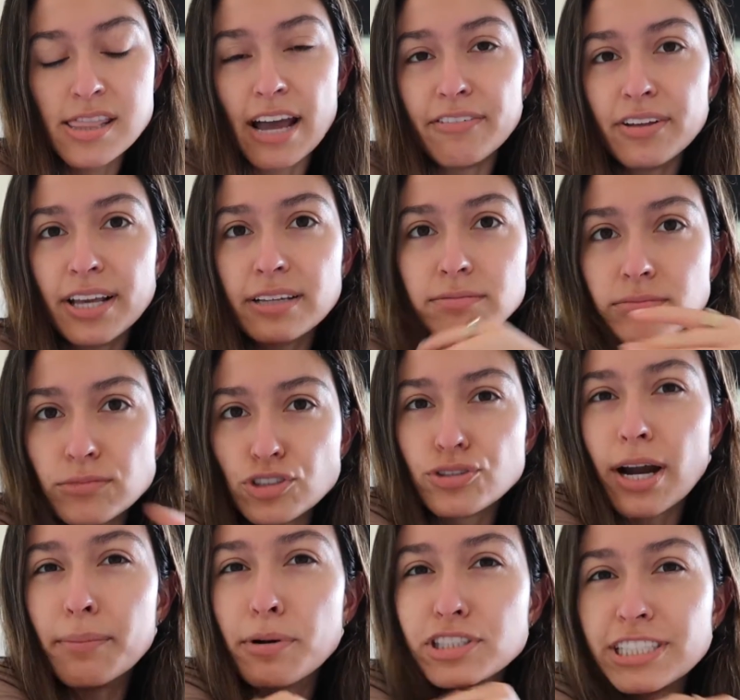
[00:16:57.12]
I feel like
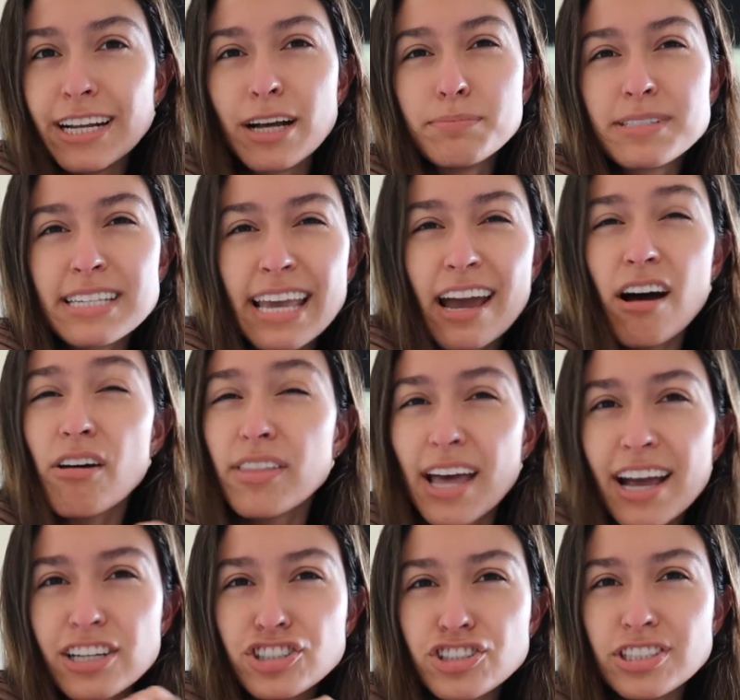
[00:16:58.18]
dry brushing helps get all
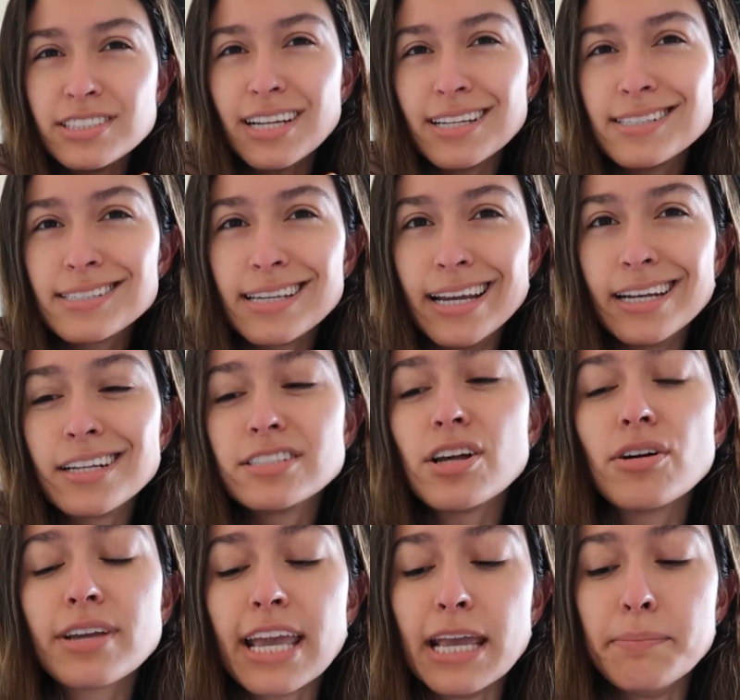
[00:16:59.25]
that extra dead skin, because
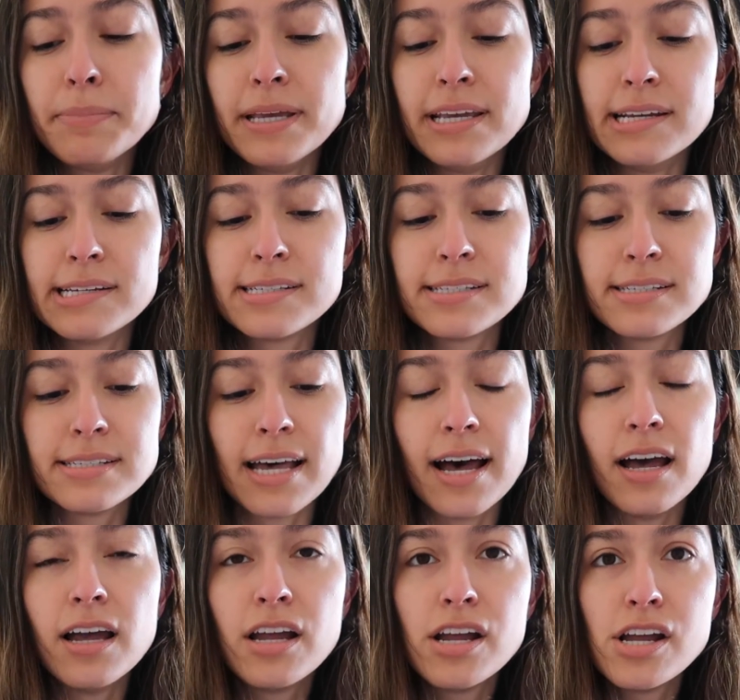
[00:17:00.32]
all KP is
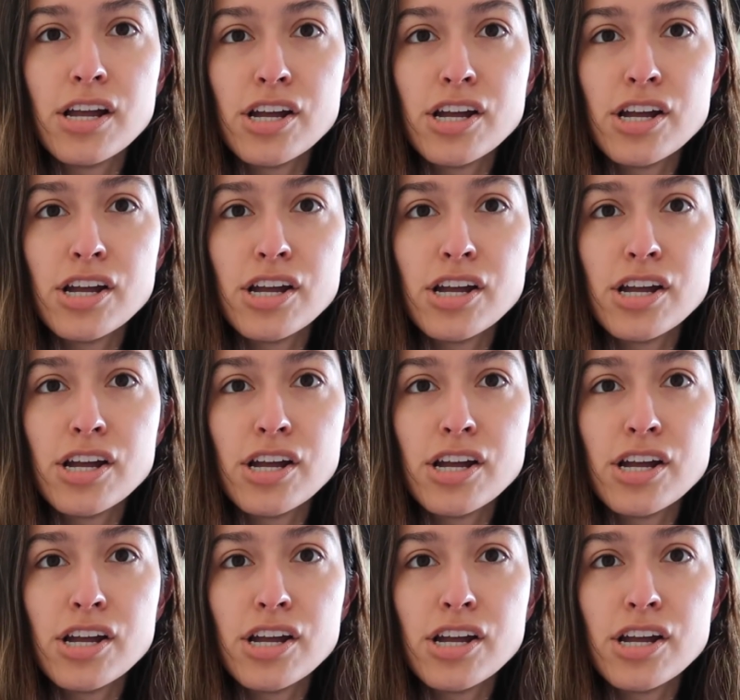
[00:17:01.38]
that